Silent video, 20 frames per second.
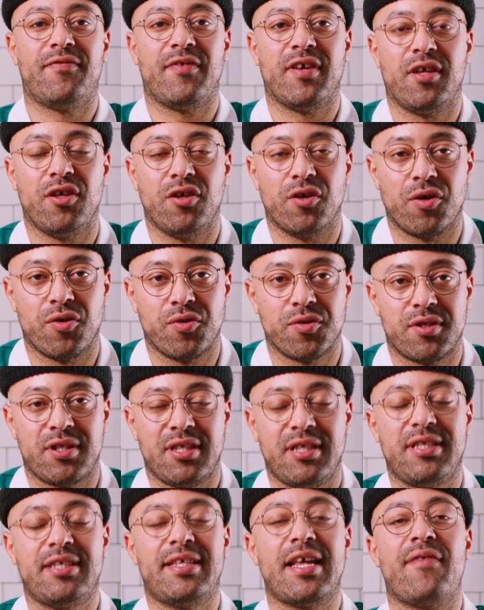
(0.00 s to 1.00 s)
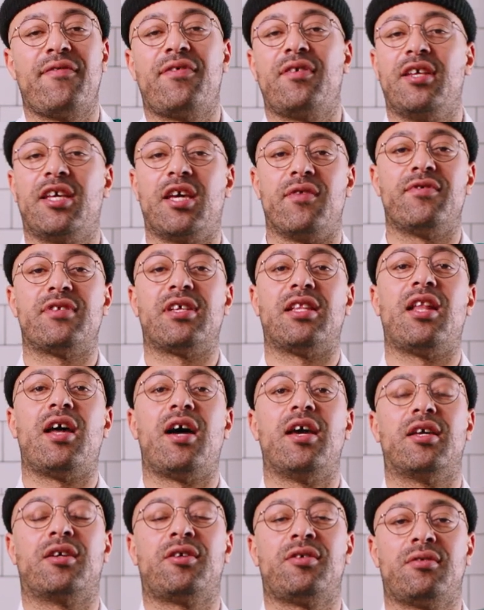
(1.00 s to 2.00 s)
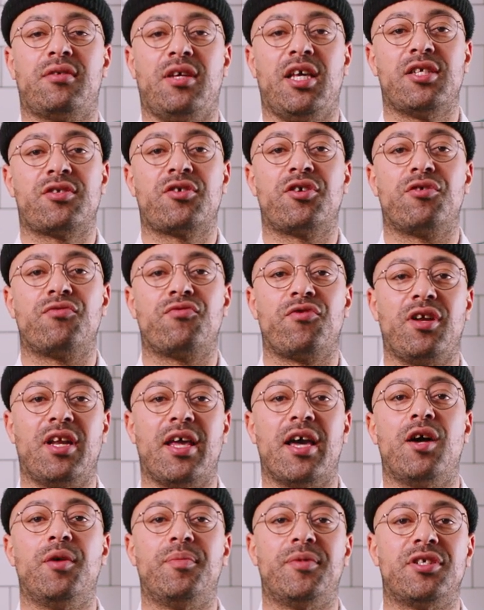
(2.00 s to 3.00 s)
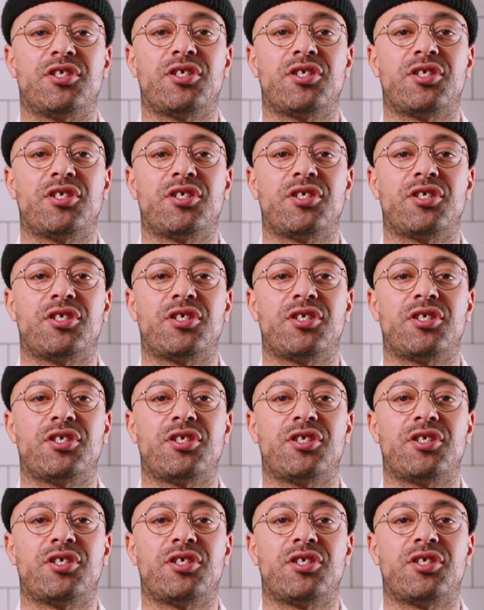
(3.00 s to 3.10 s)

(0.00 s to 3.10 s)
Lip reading: videos, definitely give us a like. It's gonna really help the